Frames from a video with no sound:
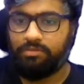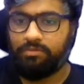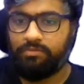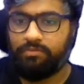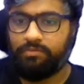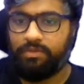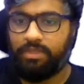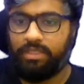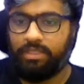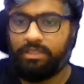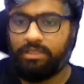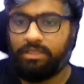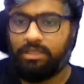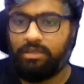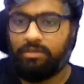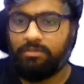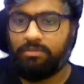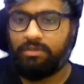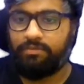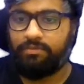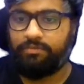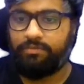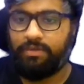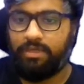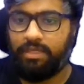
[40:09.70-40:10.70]
1
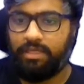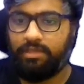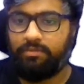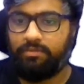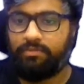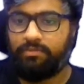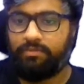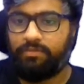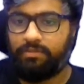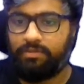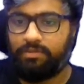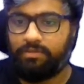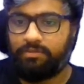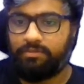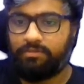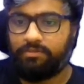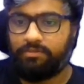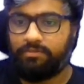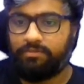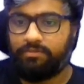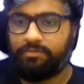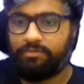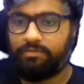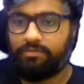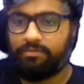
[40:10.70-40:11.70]
comma 5,
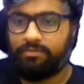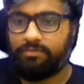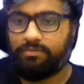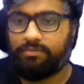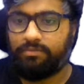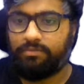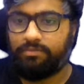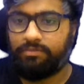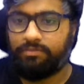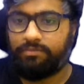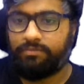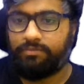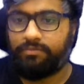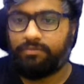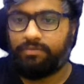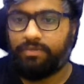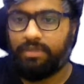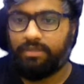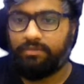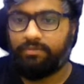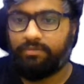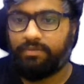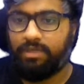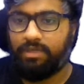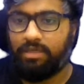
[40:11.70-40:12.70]

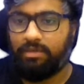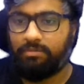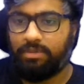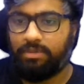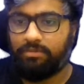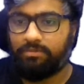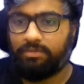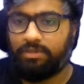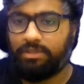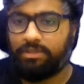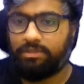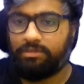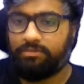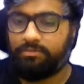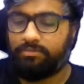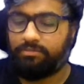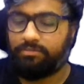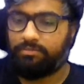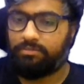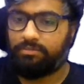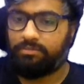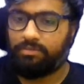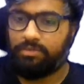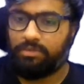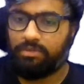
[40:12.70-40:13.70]
5 comma 1.
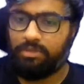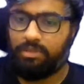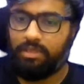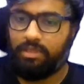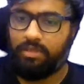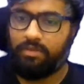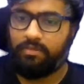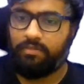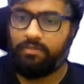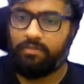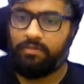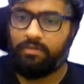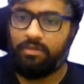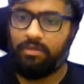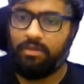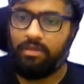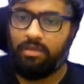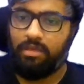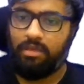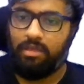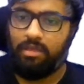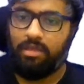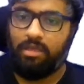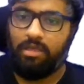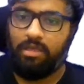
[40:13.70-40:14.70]
Yes.
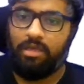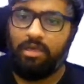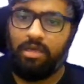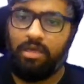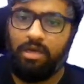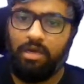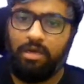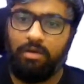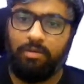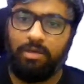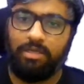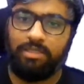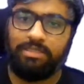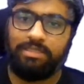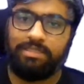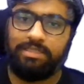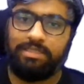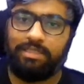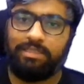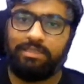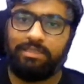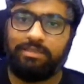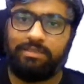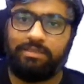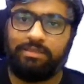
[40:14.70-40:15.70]
How about
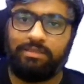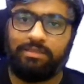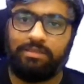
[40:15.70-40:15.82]
6?